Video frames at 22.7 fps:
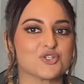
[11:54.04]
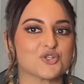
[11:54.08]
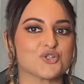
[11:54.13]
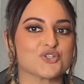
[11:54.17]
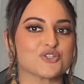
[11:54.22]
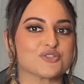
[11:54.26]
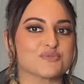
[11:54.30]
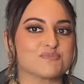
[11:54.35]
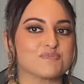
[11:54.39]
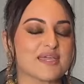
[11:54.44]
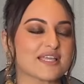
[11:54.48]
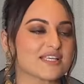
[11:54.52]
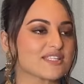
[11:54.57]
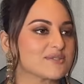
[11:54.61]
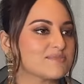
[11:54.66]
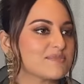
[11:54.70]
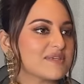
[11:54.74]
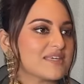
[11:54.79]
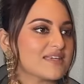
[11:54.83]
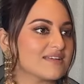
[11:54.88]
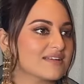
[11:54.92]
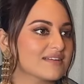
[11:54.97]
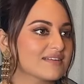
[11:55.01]
just makes
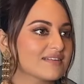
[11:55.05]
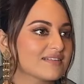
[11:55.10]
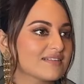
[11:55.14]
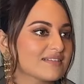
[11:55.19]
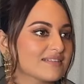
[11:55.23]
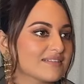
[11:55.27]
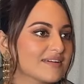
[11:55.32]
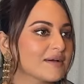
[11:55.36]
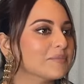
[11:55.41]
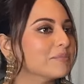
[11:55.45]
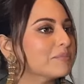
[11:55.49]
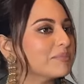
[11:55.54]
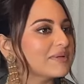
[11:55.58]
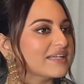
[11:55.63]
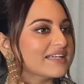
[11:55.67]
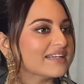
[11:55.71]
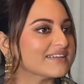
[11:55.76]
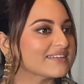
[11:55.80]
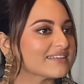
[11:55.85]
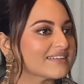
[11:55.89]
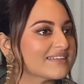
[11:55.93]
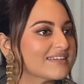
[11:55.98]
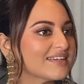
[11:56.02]
me
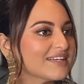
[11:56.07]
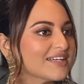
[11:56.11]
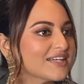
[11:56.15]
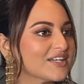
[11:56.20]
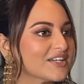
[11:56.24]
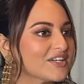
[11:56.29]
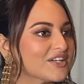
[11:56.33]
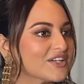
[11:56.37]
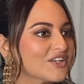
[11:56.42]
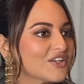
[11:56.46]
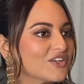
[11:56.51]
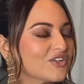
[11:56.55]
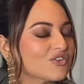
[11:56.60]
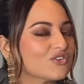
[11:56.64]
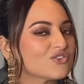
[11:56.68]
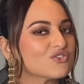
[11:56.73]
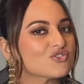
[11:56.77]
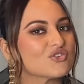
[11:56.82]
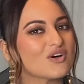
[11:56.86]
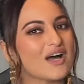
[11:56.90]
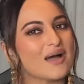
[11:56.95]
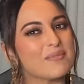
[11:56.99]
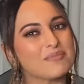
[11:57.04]
complete. Yeah. You know,
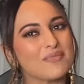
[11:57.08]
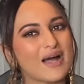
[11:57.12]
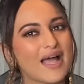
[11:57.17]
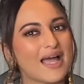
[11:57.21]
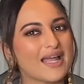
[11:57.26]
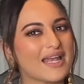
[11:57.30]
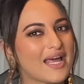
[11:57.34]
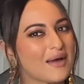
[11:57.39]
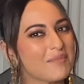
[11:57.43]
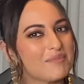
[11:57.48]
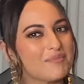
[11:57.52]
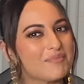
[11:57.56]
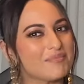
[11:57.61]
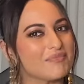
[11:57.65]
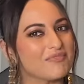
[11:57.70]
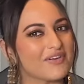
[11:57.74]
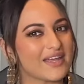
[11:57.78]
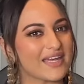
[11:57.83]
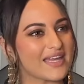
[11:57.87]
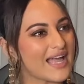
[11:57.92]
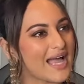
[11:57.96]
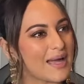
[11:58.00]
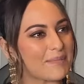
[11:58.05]
so I'm and I'm
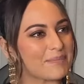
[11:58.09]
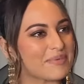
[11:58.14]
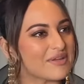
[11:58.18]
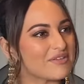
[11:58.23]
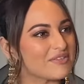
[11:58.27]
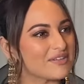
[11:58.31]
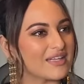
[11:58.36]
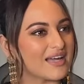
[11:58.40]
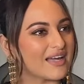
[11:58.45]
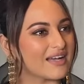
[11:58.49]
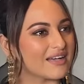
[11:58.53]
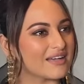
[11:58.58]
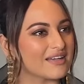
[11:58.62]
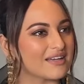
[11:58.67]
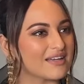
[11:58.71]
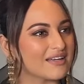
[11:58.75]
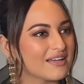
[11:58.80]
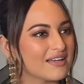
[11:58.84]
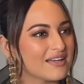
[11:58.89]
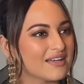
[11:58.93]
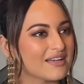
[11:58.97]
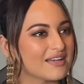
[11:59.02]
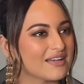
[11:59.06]
very happy with that.
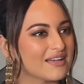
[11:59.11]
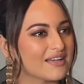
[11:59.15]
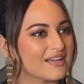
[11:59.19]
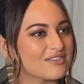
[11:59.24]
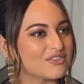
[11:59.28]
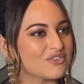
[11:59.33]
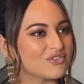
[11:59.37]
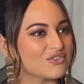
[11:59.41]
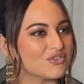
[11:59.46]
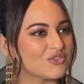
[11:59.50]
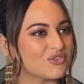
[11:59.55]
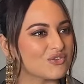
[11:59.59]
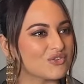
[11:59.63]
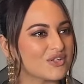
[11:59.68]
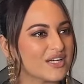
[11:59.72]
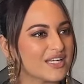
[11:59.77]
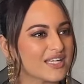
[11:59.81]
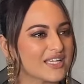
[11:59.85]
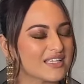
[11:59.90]
Yeah. So I